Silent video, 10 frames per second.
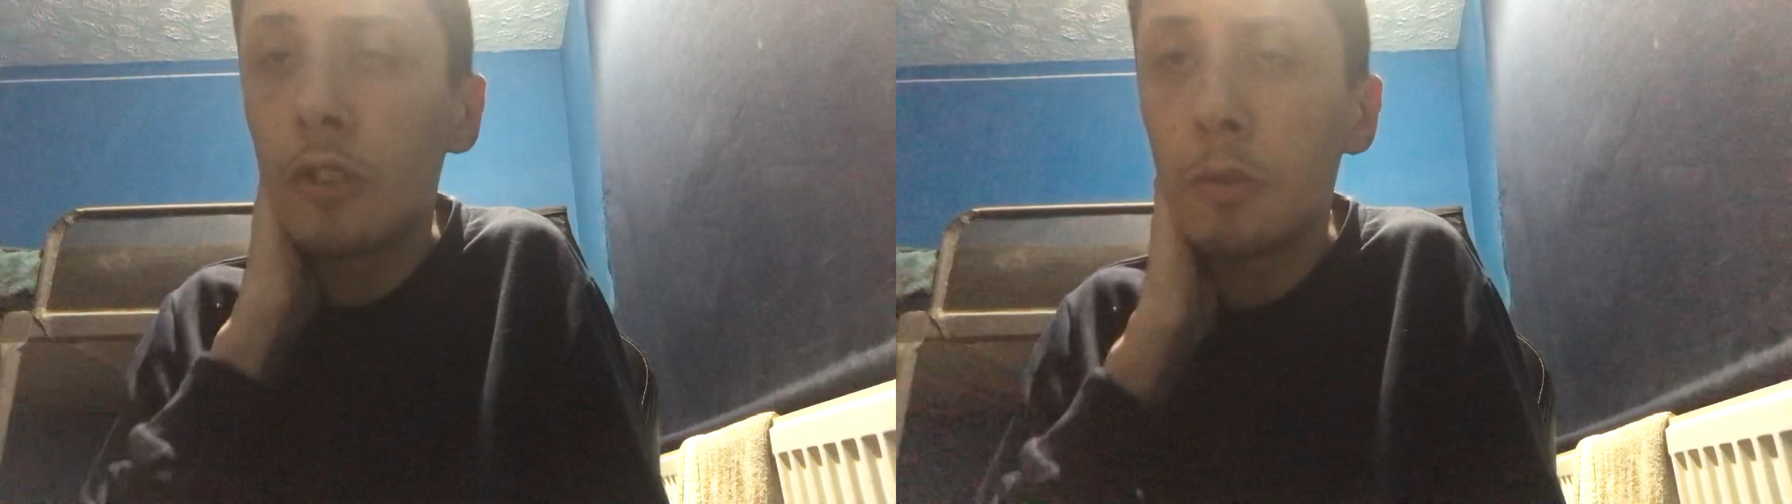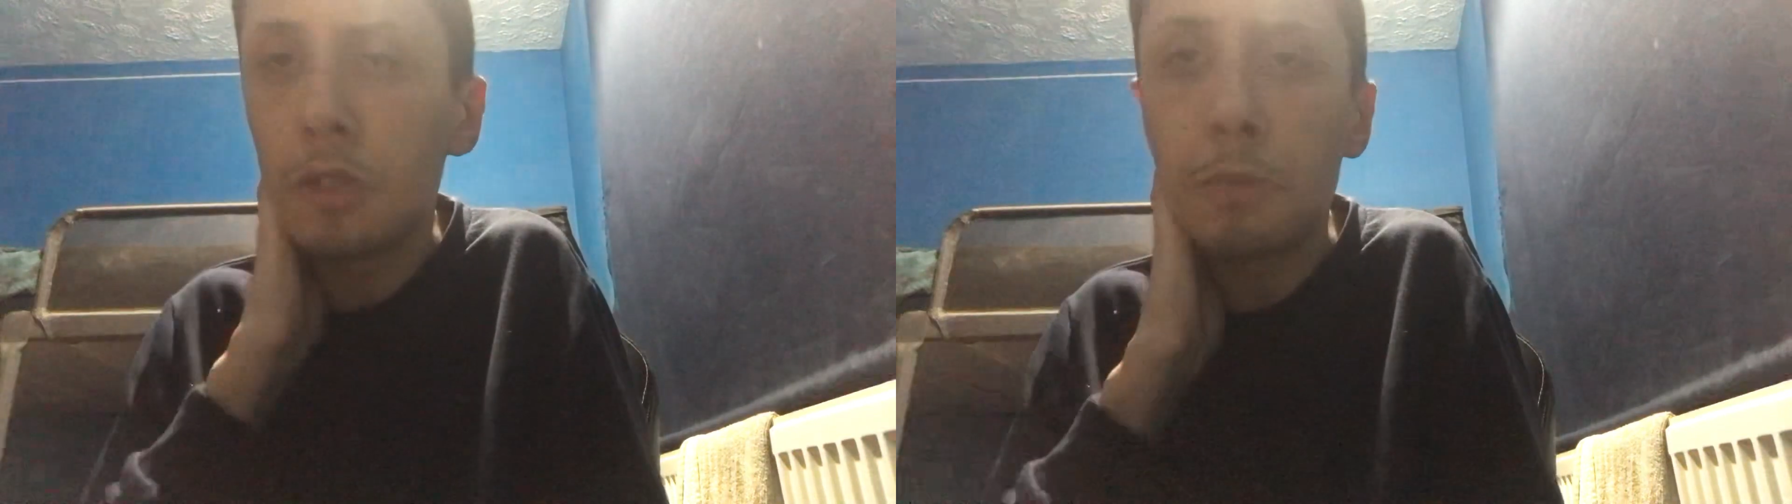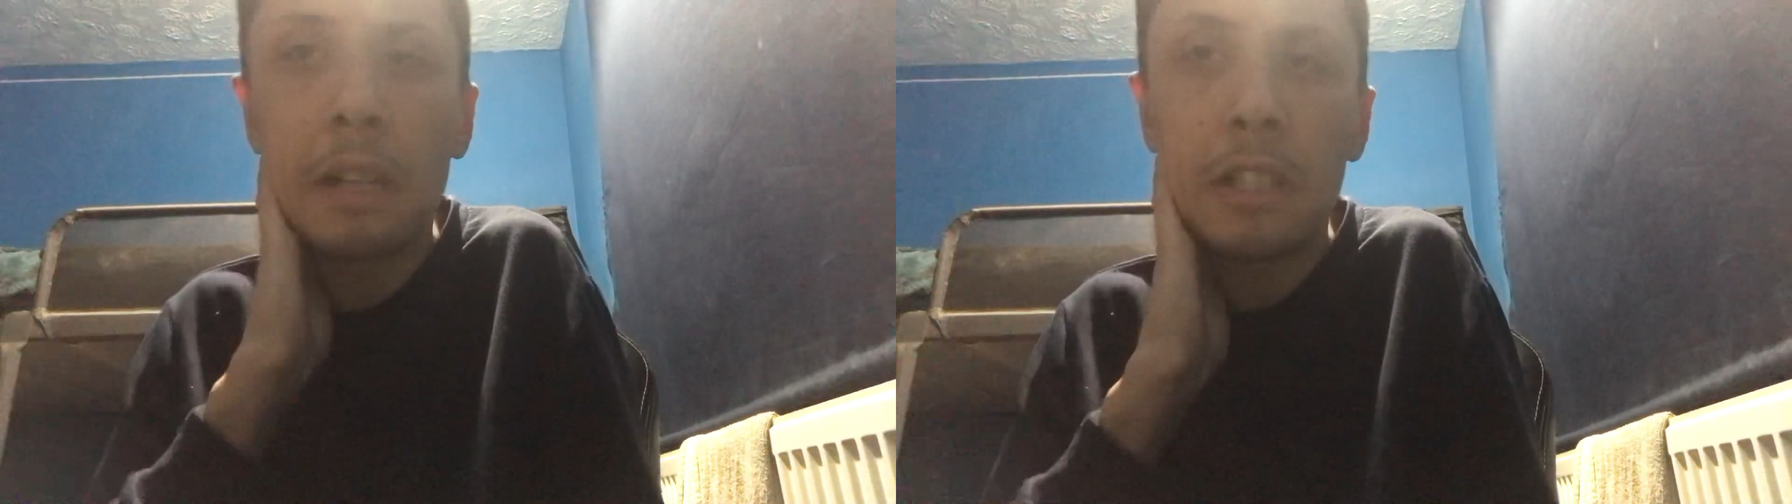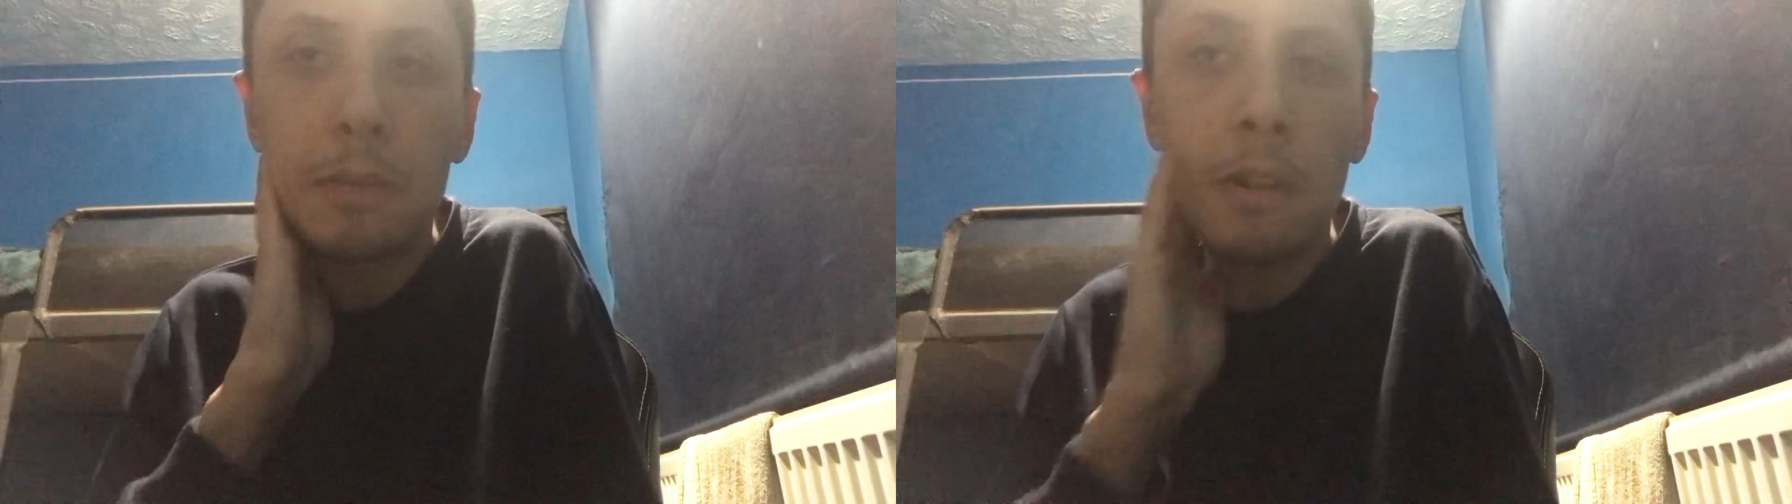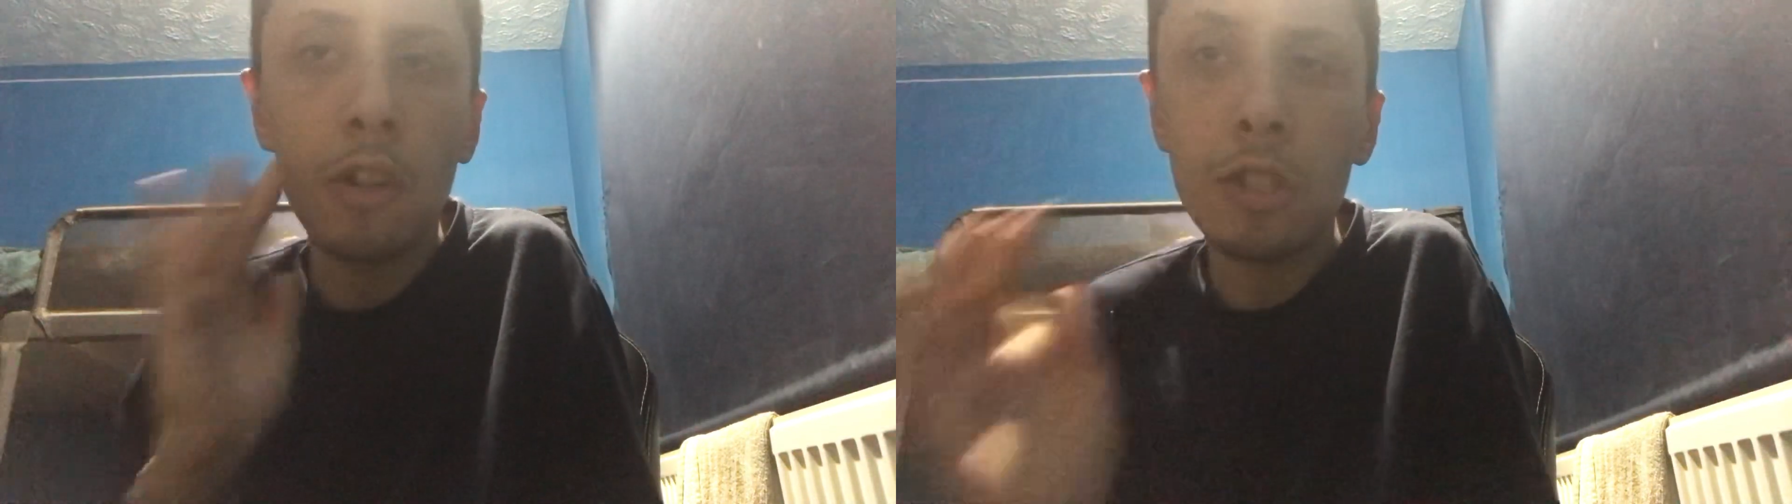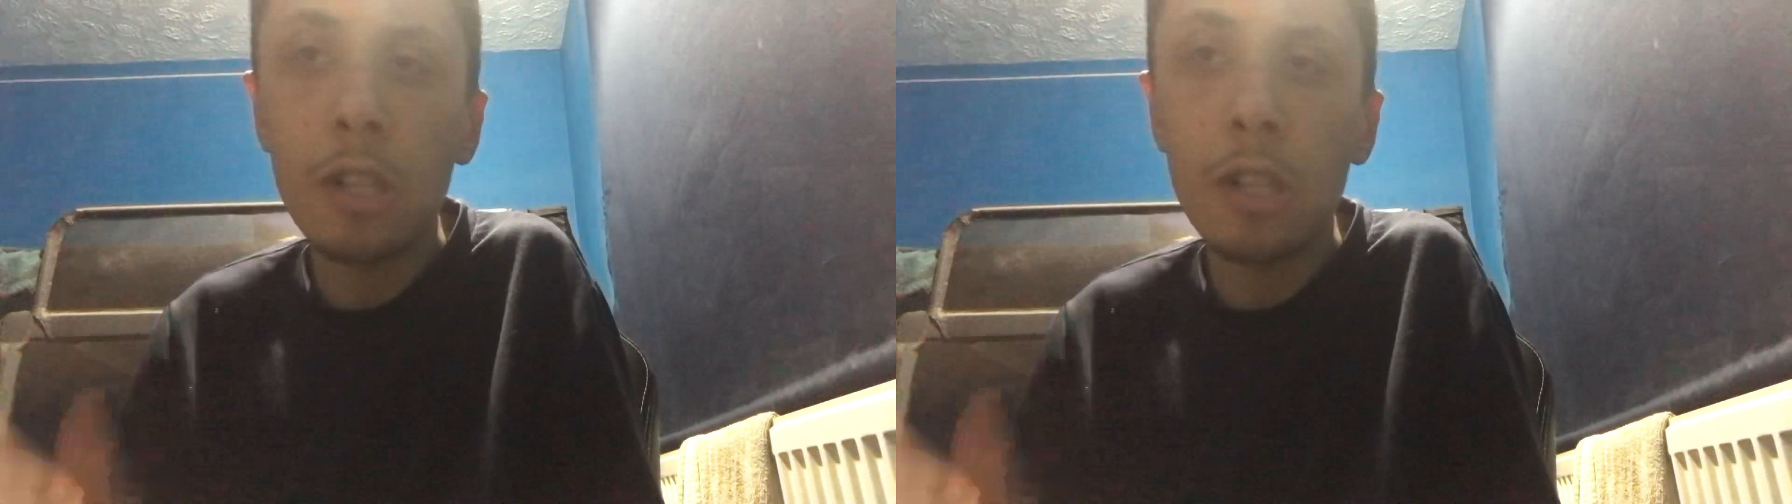too much about it, to be honest